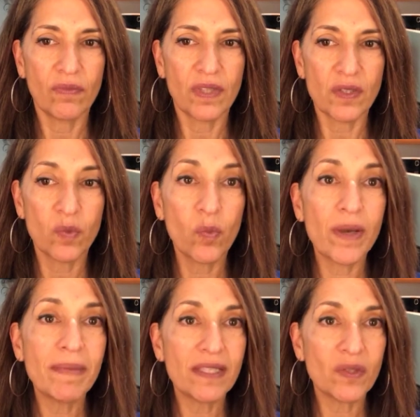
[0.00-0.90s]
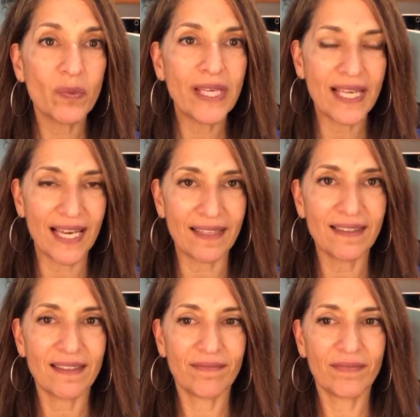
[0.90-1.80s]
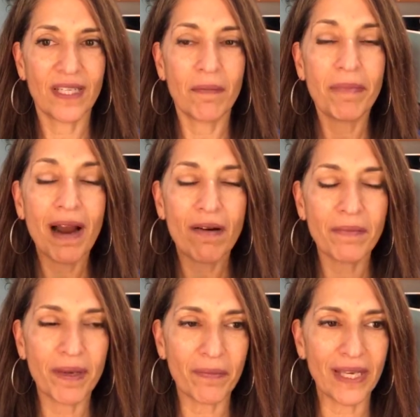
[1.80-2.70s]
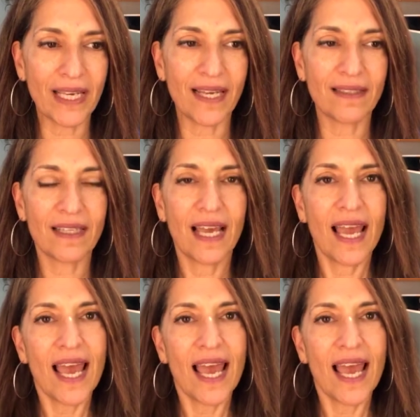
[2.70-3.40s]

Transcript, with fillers: this women's weekend, an empowerment weekend.